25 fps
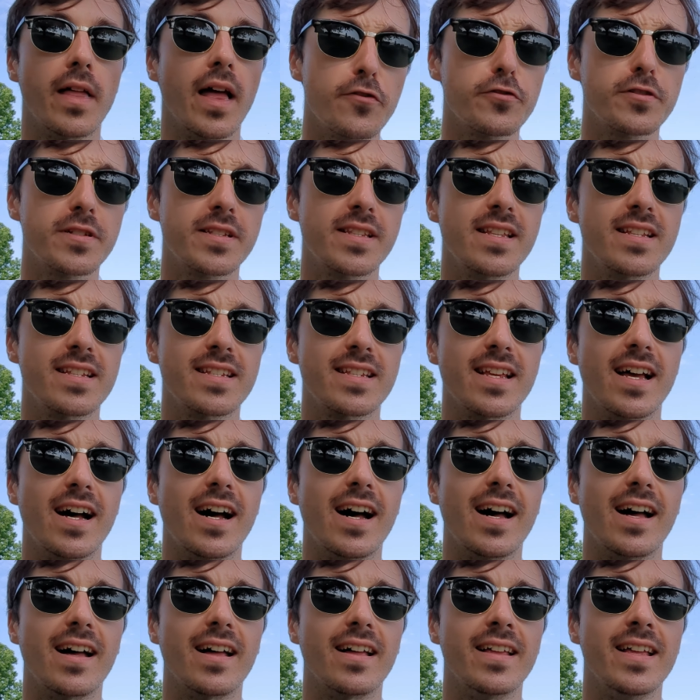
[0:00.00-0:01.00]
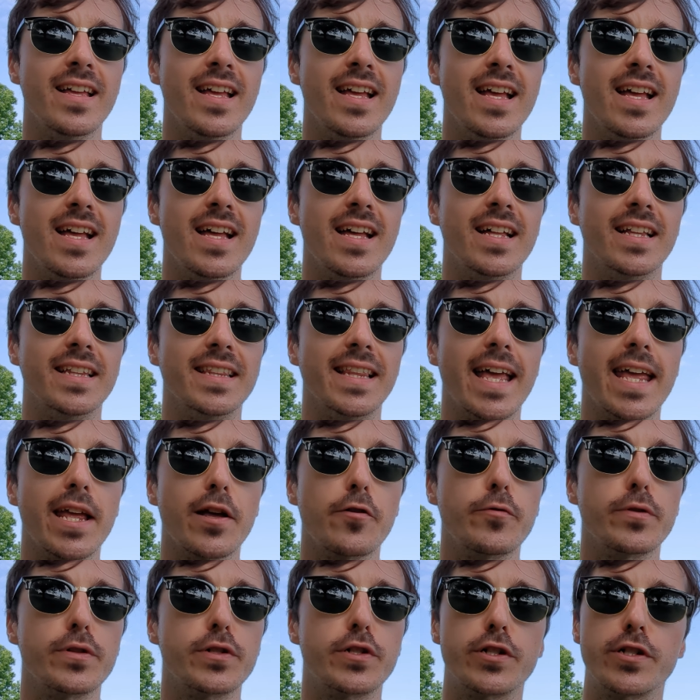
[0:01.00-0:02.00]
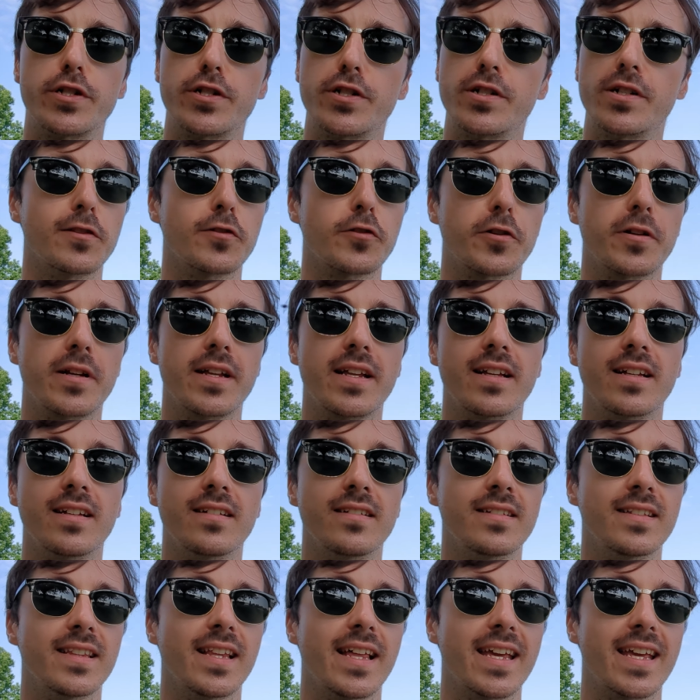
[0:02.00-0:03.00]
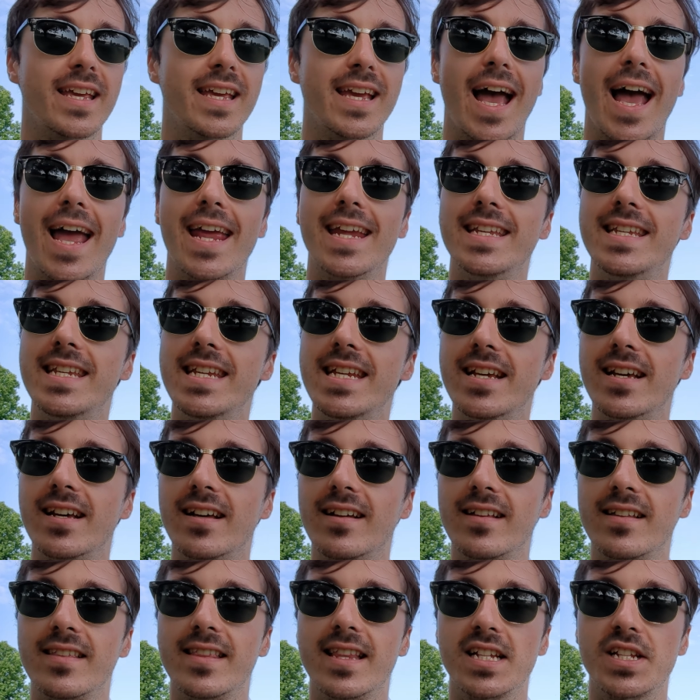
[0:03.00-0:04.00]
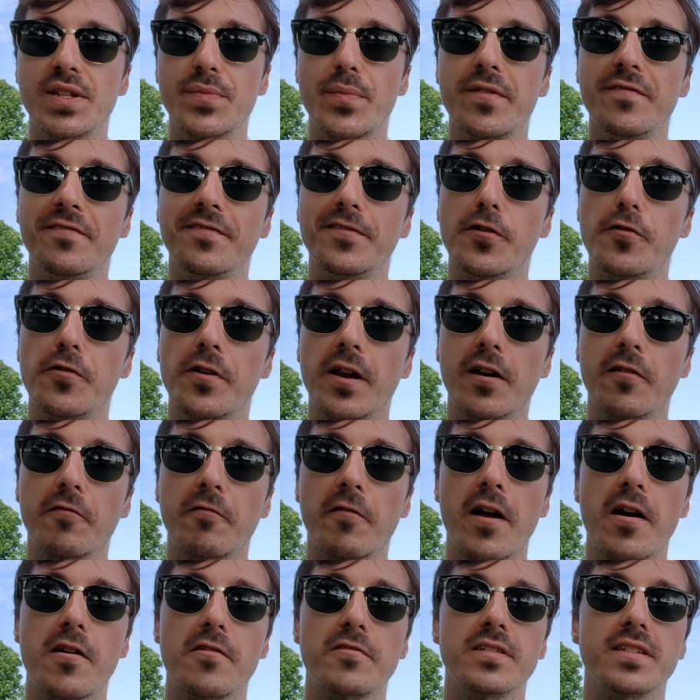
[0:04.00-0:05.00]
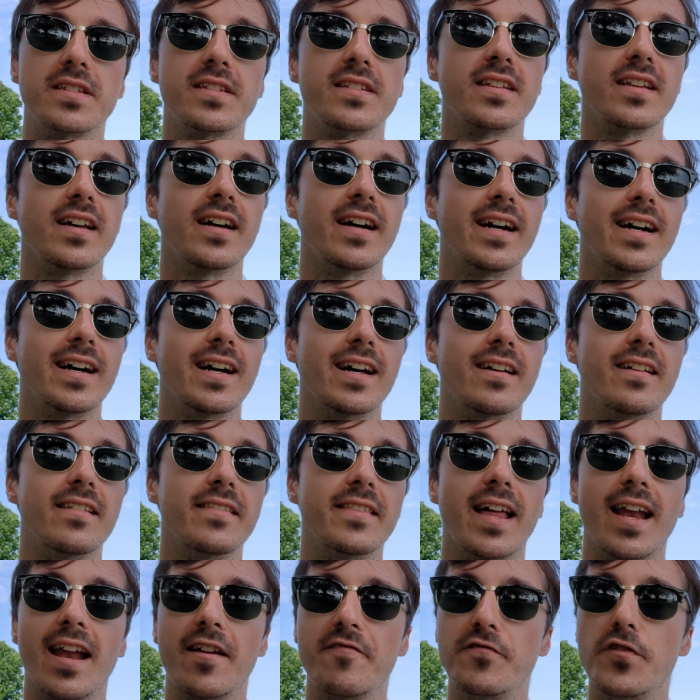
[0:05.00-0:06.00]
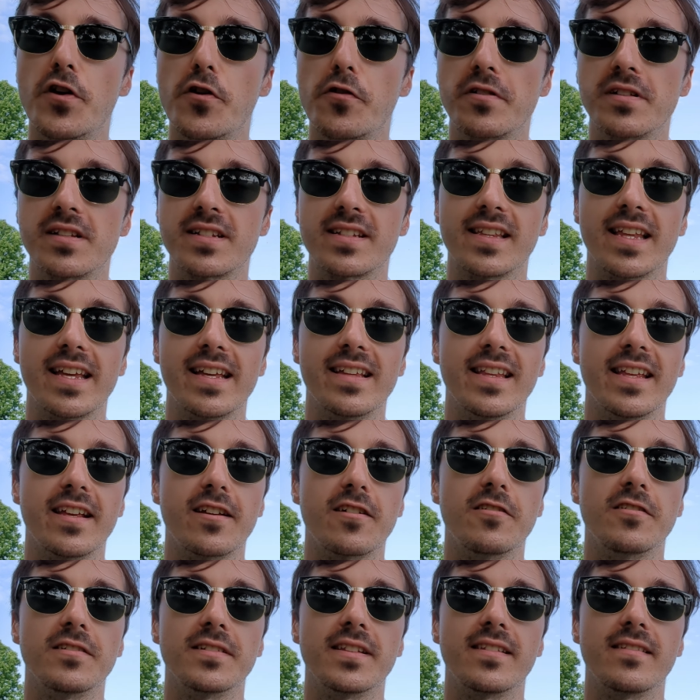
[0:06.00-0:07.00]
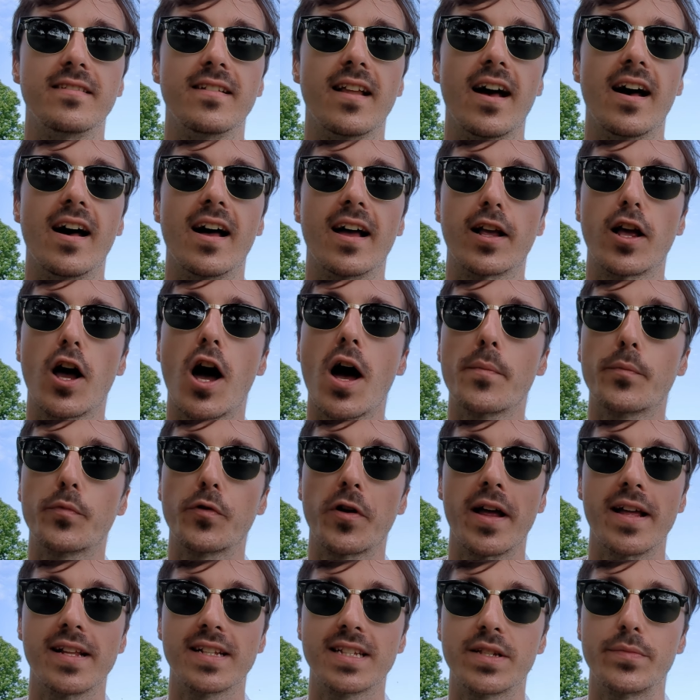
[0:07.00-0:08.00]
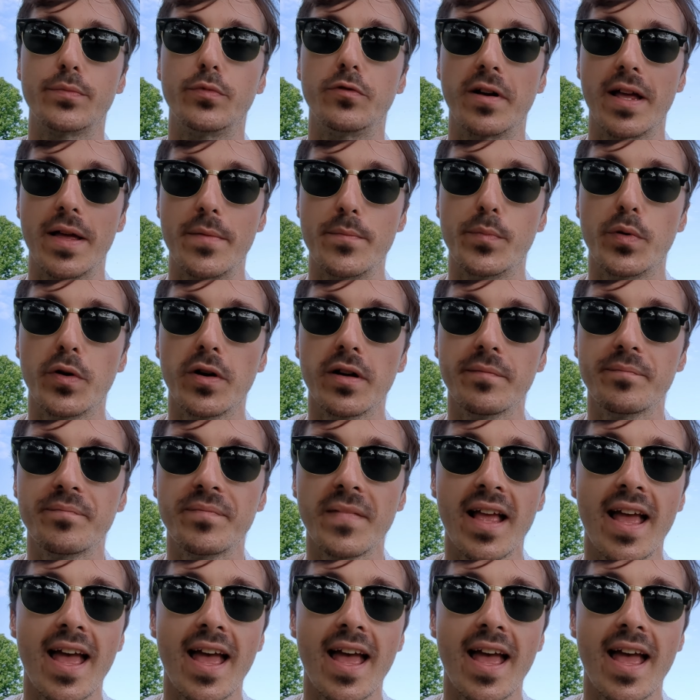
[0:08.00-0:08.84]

There's this language learning like idea that's been floating around that I've noticed lately called comprehensible input.